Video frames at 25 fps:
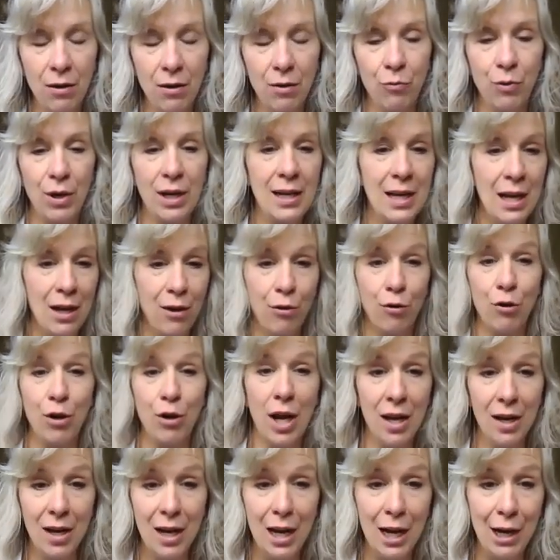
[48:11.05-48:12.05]
And right now they're
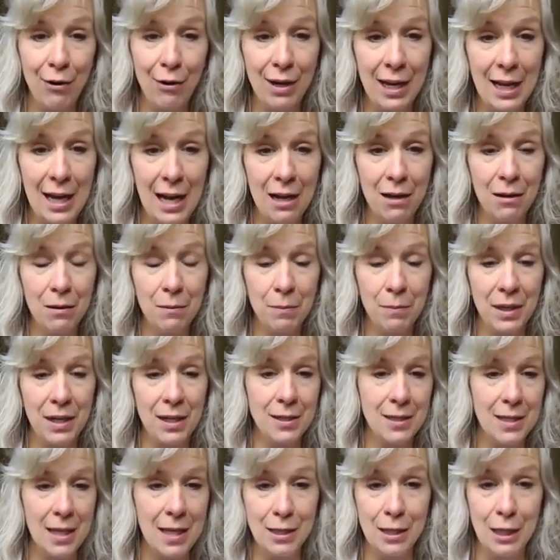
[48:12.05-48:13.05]
not hiring it out because
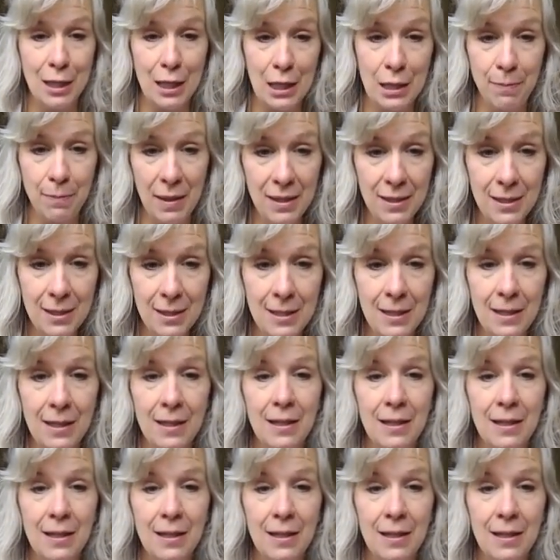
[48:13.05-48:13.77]
that's an expense.